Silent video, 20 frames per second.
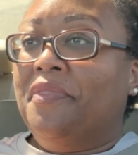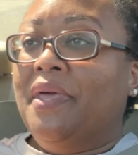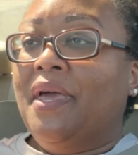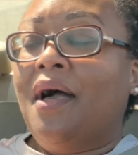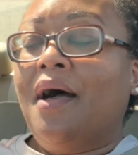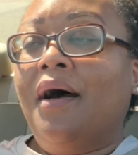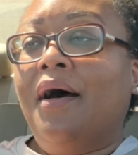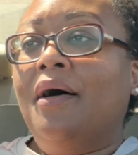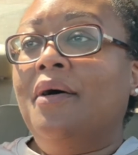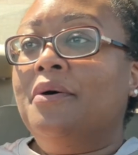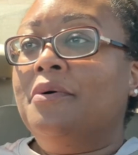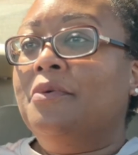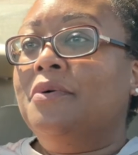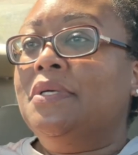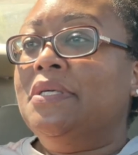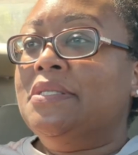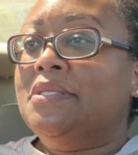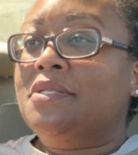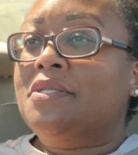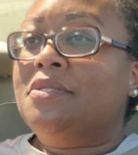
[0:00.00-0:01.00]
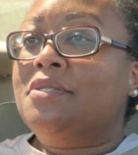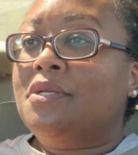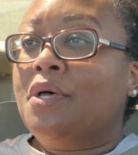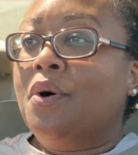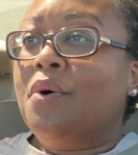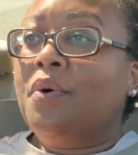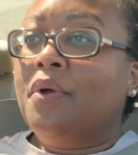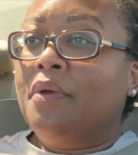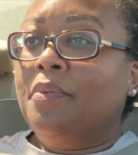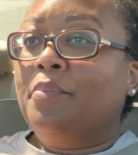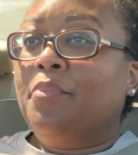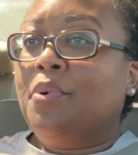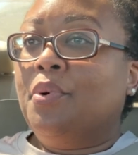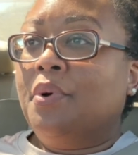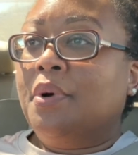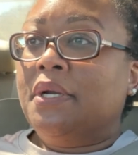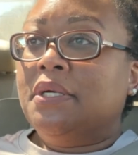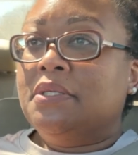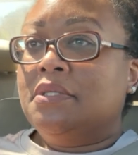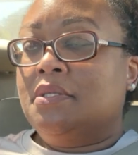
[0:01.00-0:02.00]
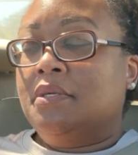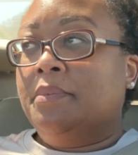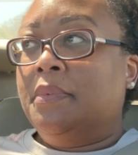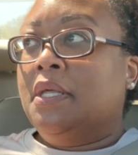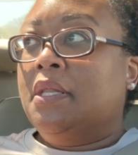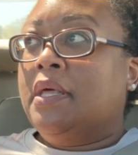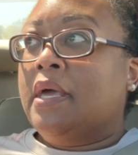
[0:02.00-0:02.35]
That all is so important to me.